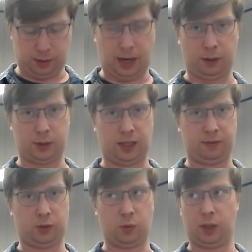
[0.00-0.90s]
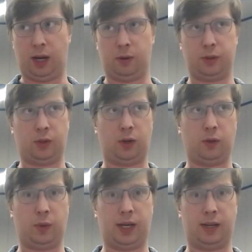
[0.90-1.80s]
outside of school hours or on
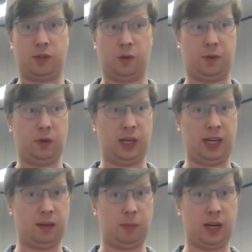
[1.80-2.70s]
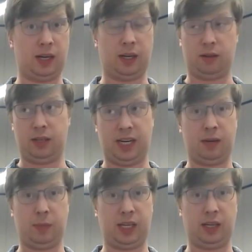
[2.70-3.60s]
the weekend. So if you need
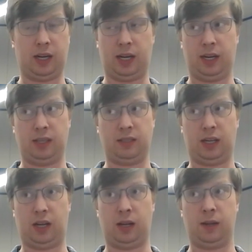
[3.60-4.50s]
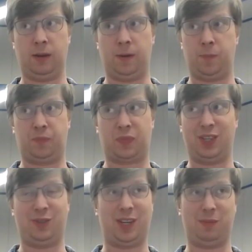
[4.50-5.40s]
me and
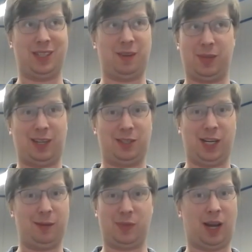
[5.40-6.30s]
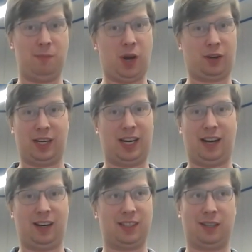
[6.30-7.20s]
you send me something on Teams, I'm not going to get
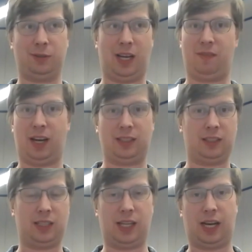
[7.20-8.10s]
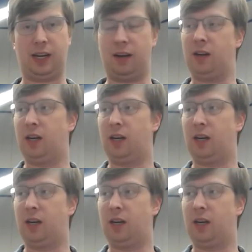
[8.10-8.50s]
it because I only have access to that here.